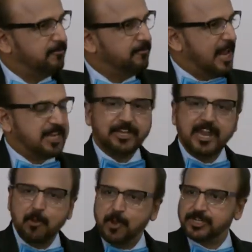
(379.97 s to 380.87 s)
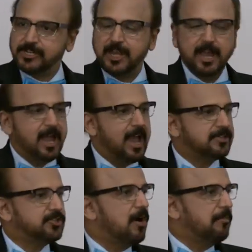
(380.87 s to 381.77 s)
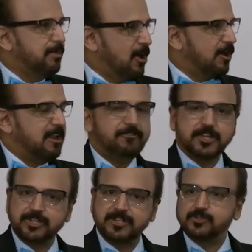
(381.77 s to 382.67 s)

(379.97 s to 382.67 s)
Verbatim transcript: Financial innovation has gone beyond definition.